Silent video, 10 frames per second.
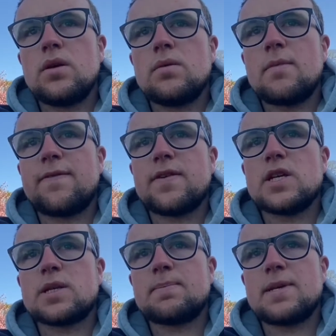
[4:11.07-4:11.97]
my
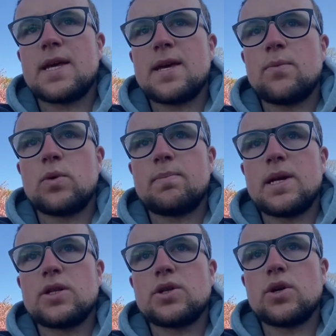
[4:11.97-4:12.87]
first tip would
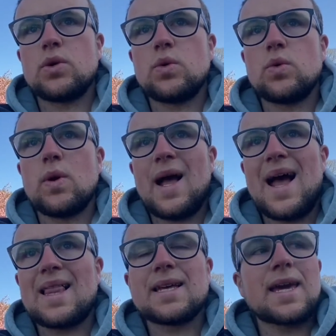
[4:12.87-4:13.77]
be to
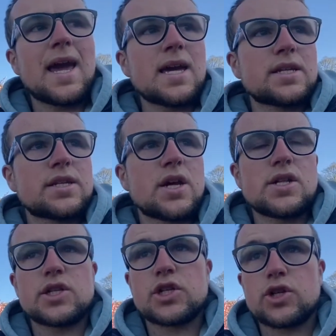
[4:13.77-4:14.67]
allocate a
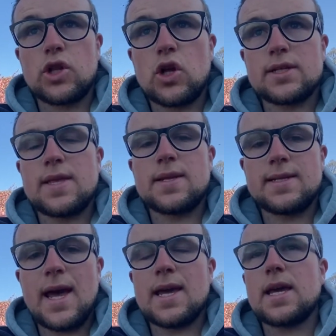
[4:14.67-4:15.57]
certain slot in the
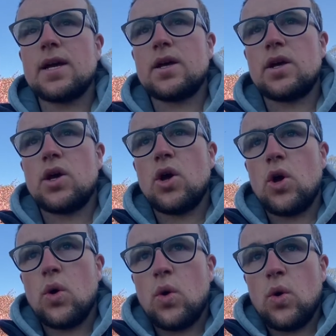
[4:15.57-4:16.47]
day,
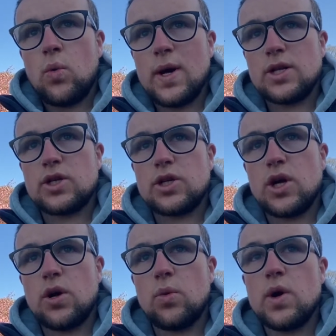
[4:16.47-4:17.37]
logical perspective, which
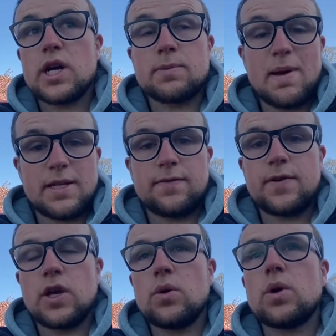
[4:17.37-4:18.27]
works best for
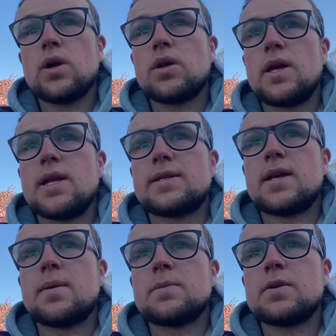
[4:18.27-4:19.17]
you in terms
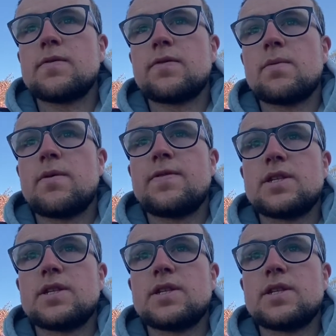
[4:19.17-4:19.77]
of better in